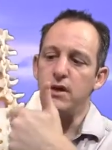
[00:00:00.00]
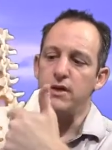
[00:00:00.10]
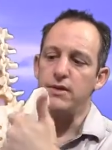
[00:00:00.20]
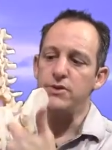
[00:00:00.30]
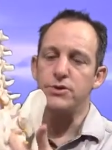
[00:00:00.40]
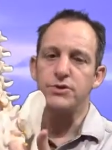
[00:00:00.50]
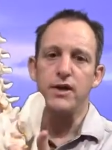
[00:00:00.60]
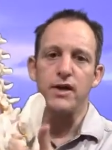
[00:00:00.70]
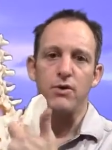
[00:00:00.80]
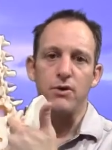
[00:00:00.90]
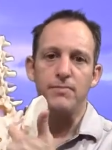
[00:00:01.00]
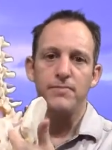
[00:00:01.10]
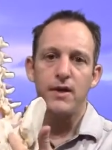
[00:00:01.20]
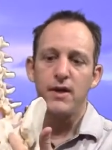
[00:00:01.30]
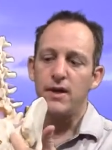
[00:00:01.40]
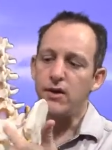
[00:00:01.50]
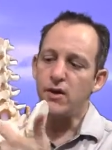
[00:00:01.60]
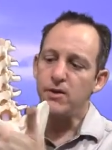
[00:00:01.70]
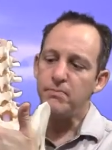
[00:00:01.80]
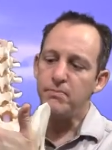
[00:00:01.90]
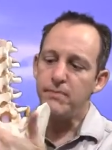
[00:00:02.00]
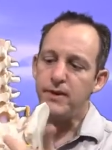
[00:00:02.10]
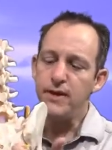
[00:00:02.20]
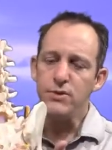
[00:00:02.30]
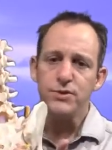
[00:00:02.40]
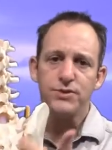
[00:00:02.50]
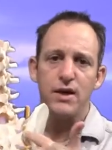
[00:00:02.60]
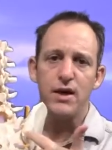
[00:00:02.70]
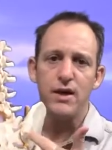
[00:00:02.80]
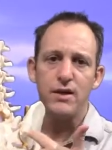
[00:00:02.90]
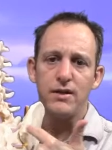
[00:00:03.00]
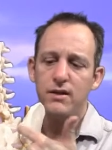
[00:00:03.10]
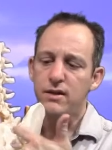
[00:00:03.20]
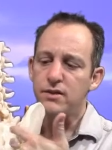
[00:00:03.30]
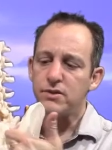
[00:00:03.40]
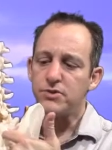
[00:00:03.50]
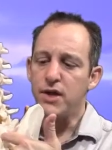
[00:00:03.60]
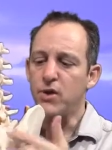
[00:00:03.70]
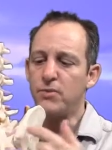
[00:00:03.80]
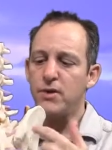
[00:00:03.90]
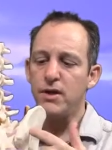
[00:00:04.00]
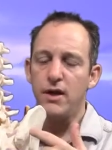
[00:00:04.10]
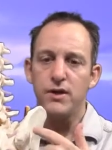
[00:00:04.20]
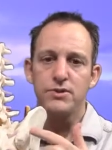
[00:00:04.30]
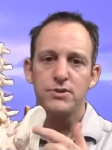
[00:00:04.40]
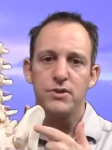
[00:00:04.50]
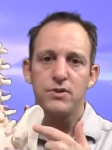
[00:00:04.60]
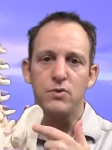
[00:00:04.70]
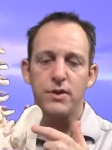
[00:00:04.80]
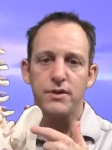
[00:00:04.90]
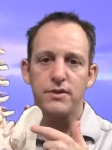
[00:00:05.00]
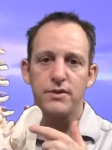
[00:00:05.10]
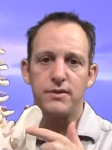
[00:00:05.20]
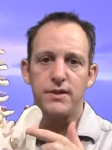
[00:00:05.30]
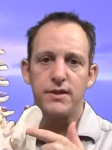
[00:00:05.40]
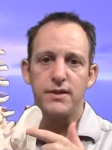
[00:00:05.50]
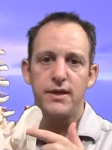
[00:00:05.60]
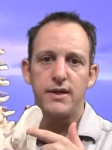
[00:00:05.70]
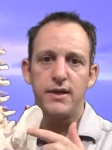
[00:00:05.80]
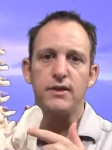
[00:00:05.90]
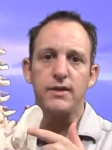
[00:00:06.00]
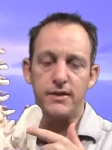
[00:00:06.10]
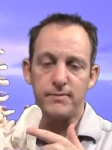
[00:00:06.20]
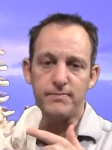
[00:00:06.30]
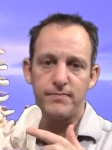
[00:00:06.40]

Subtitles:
and then your sacrum. And on either side, the sacrum connects with the ilium.